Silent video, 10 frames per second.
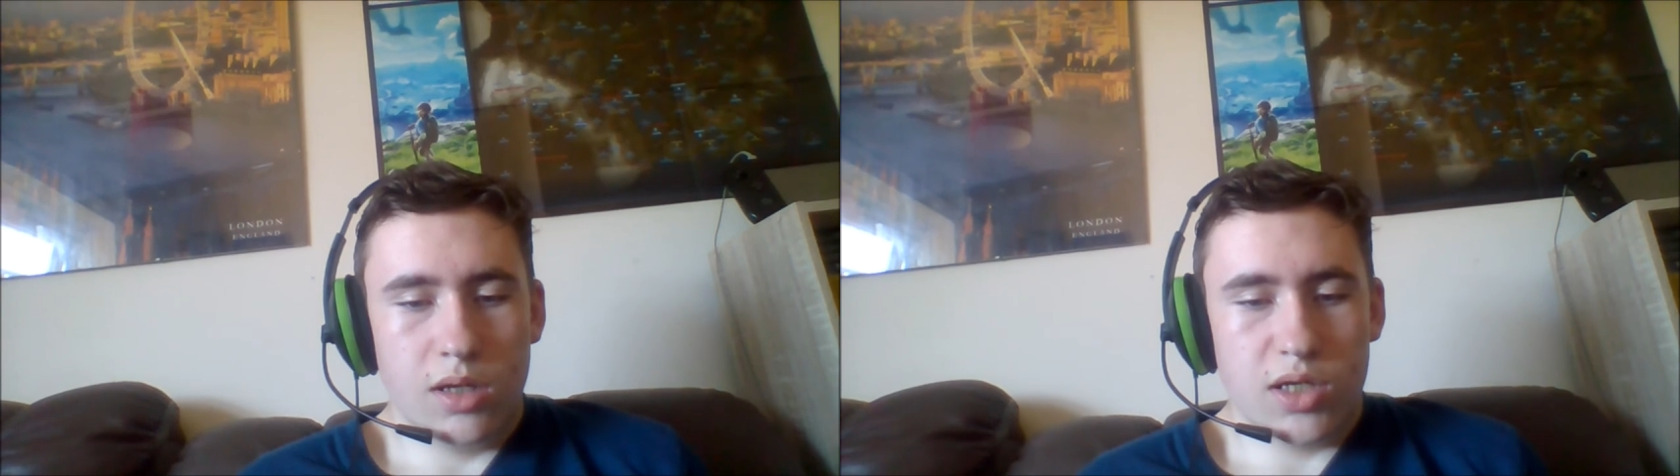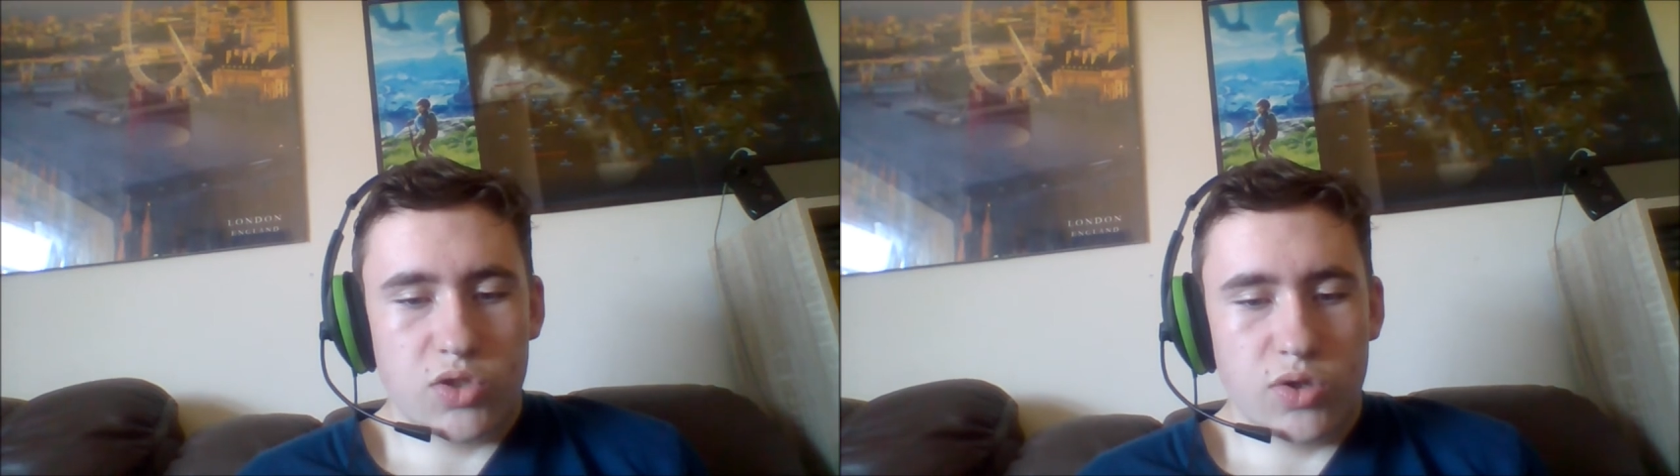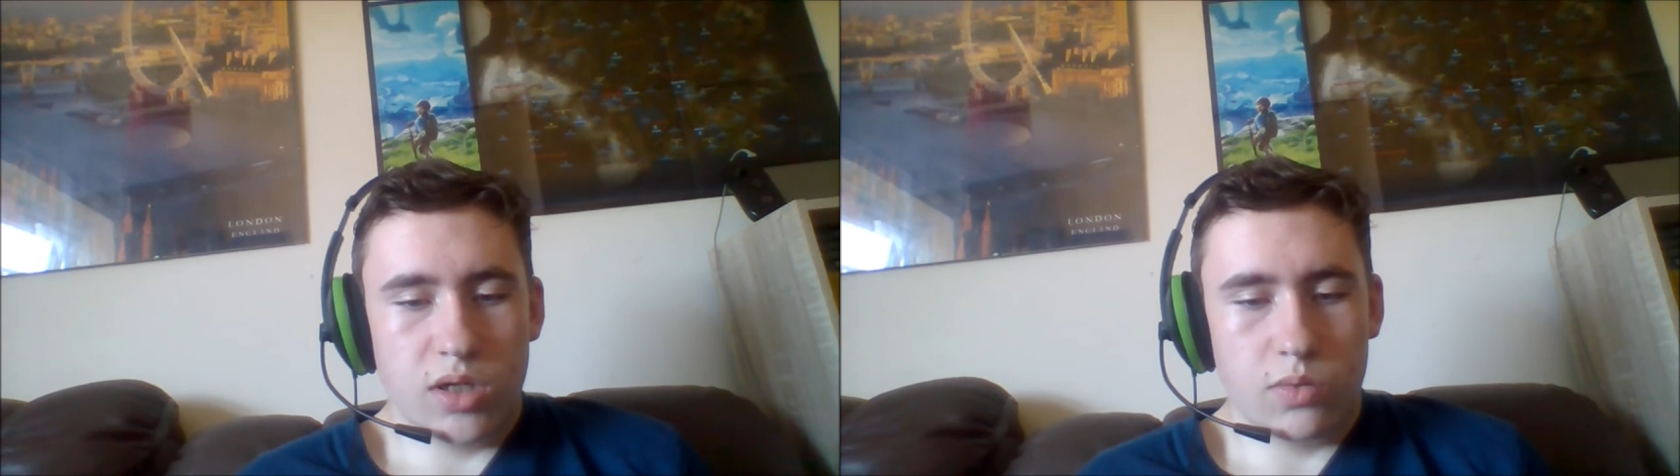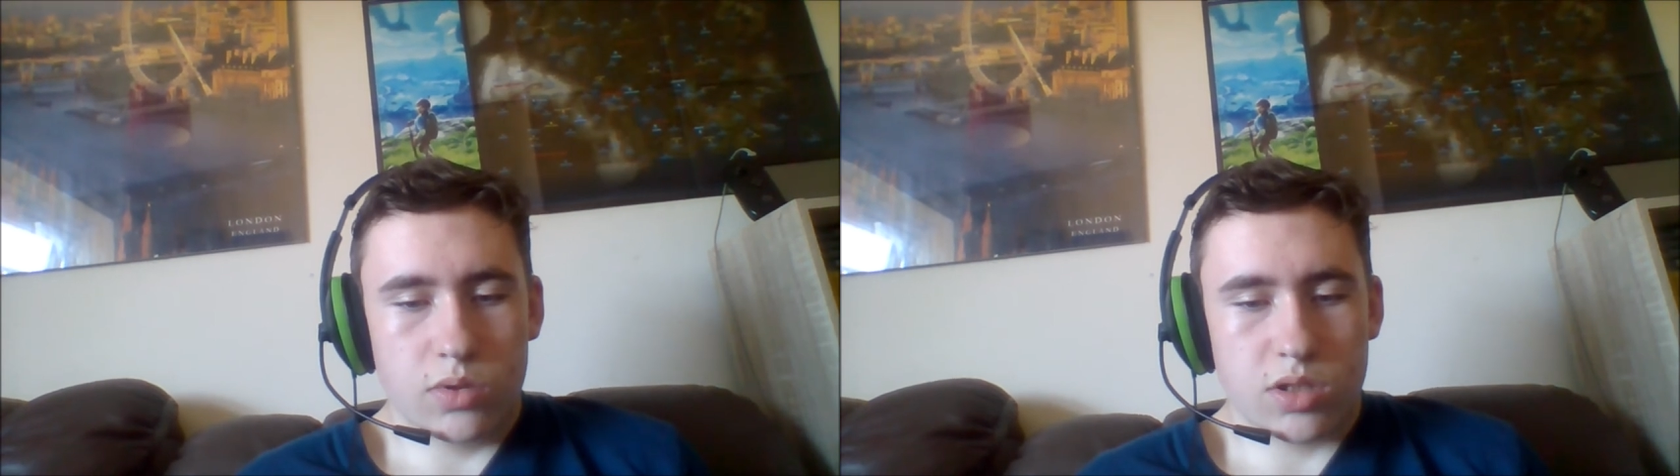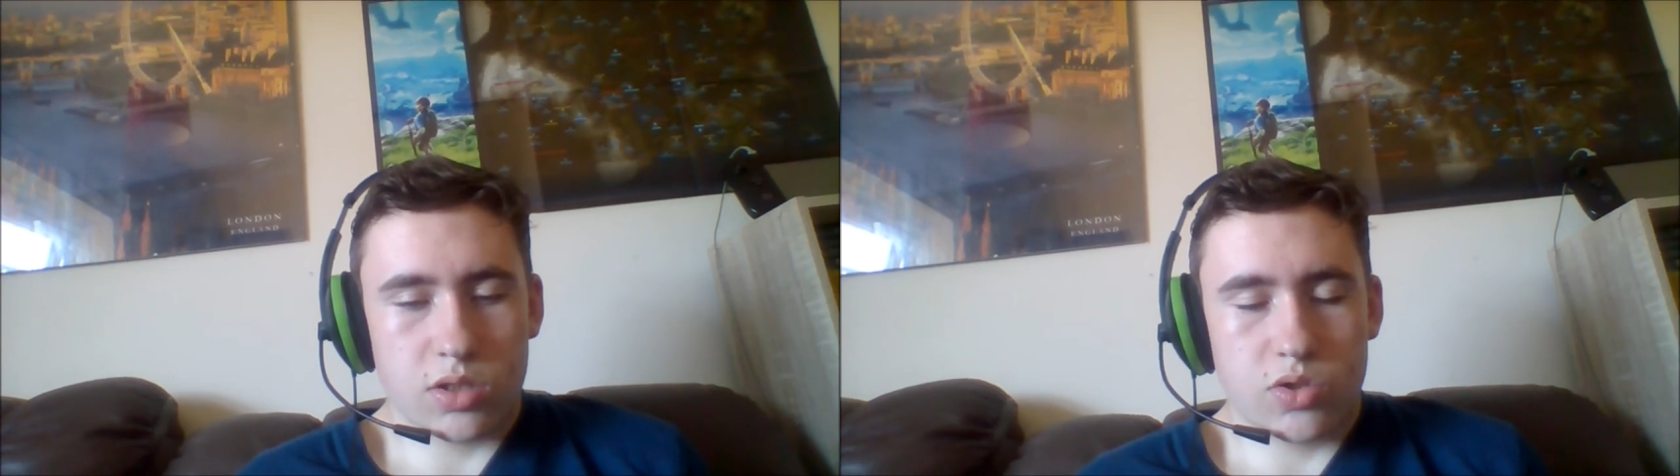History
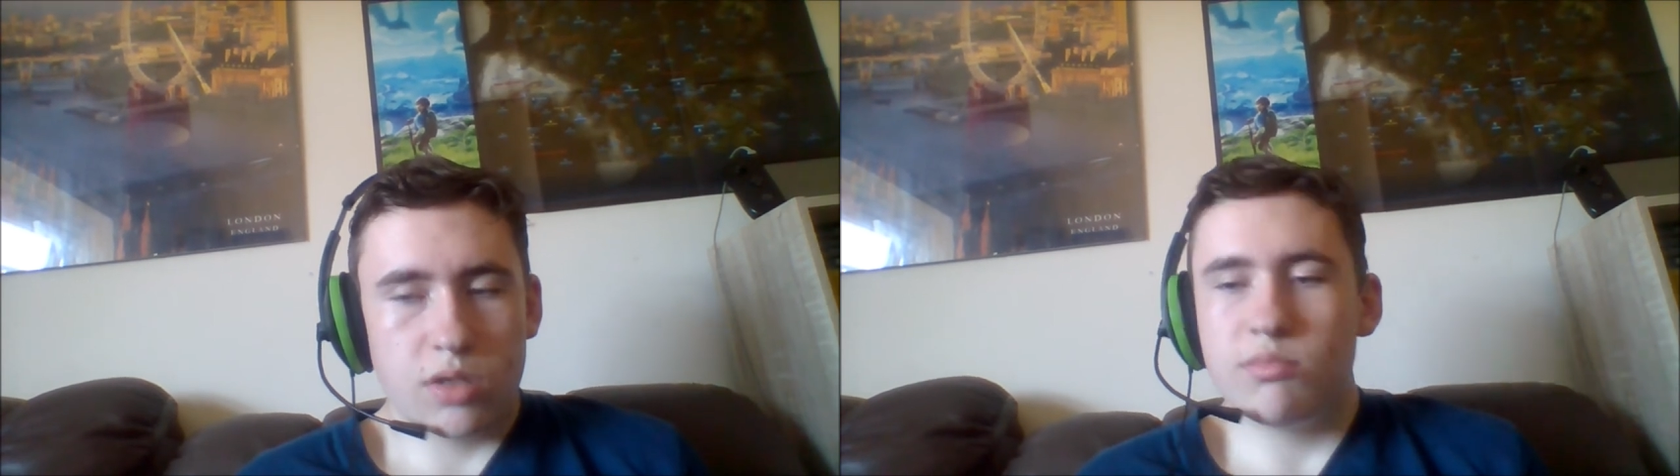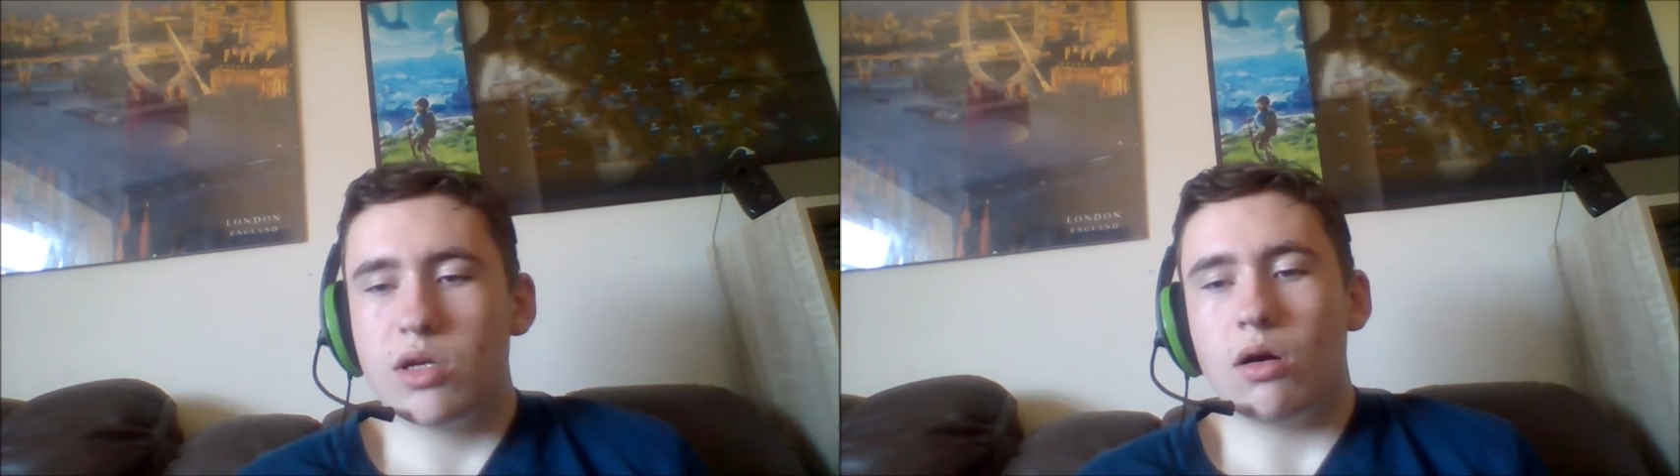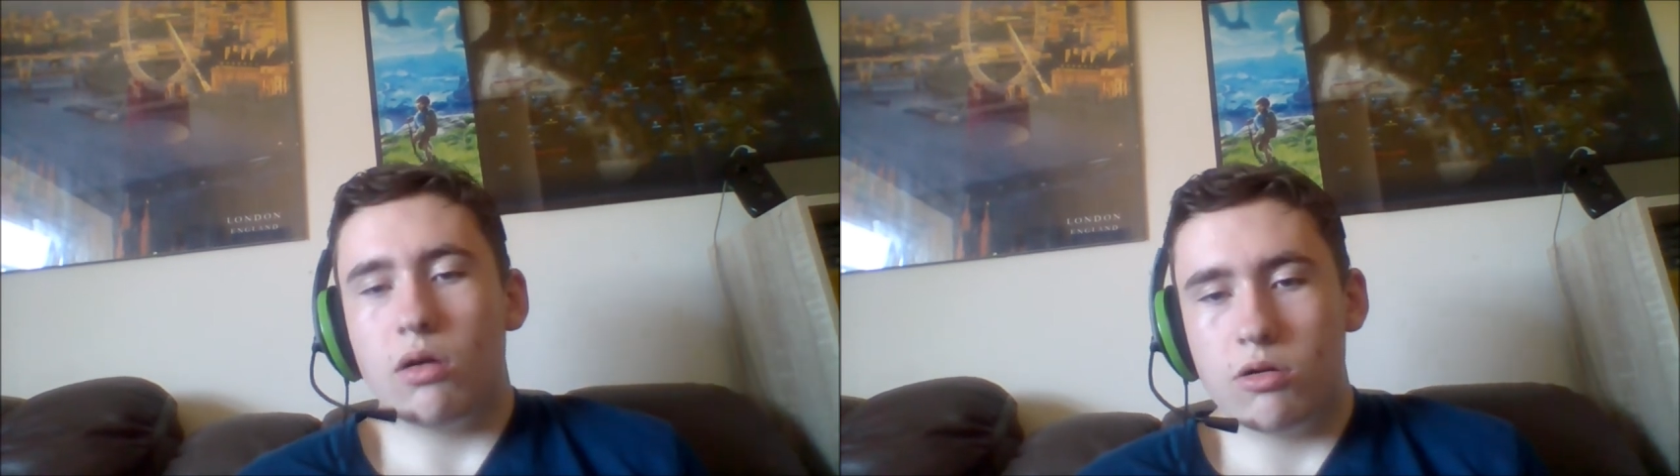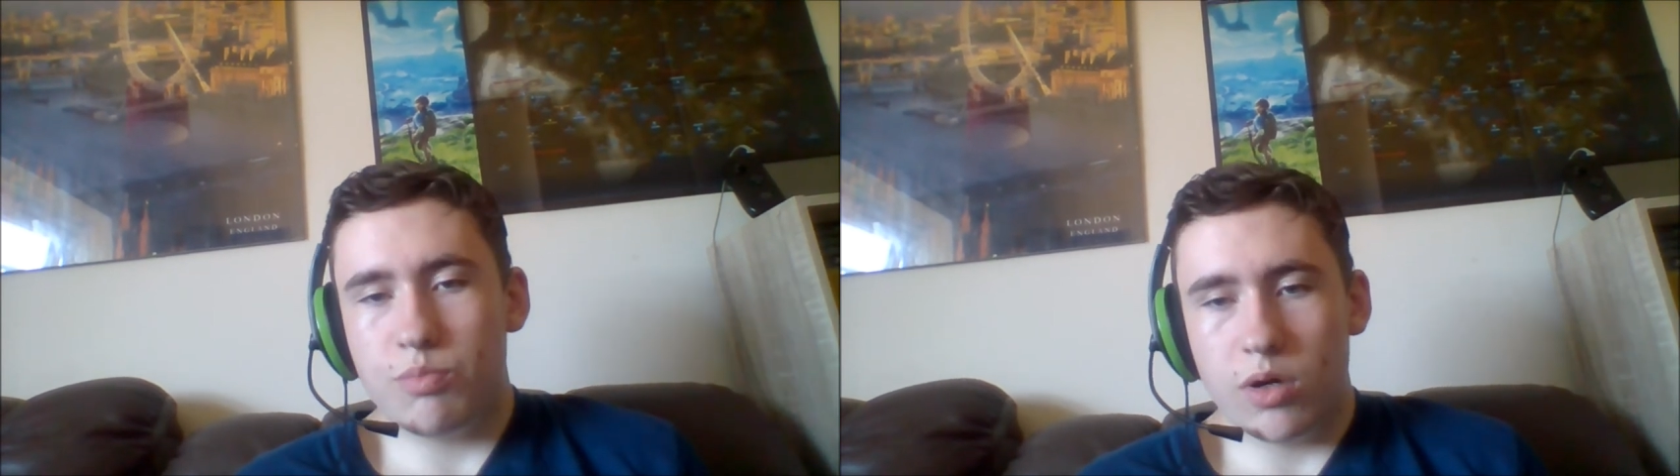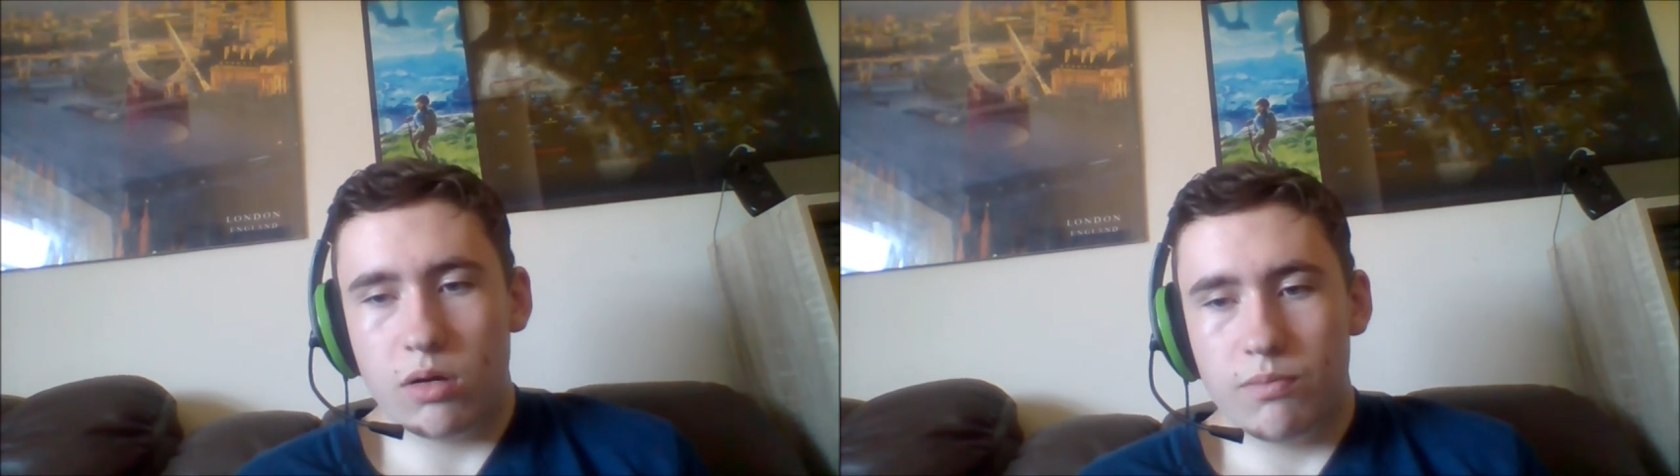was extremely
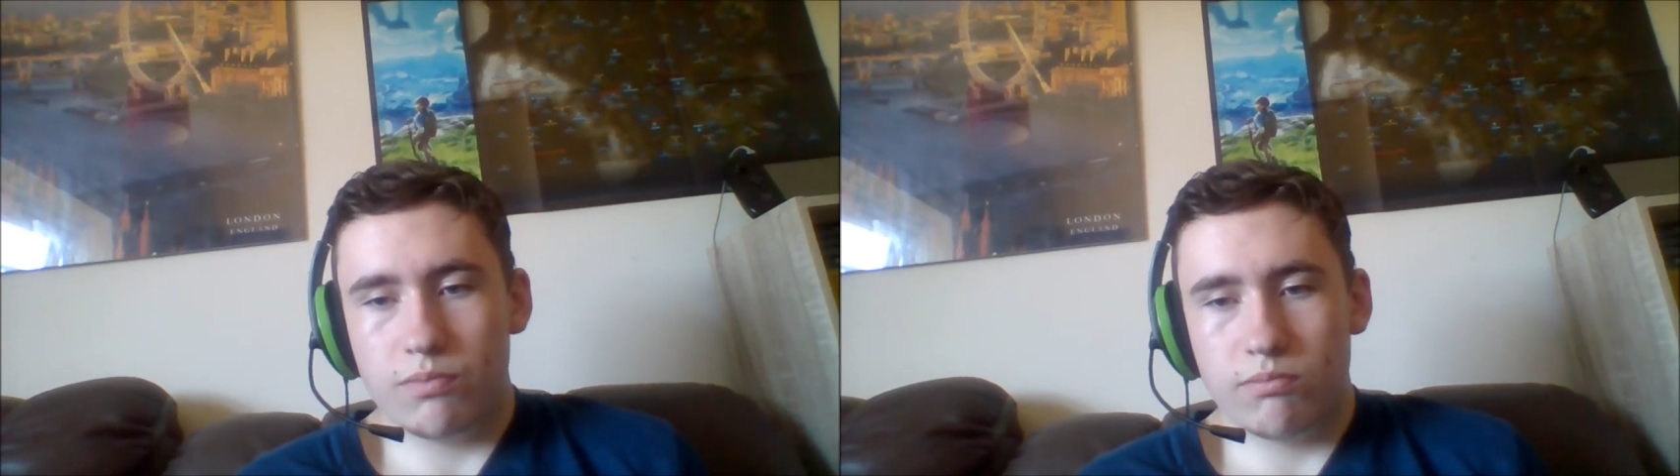hard, but...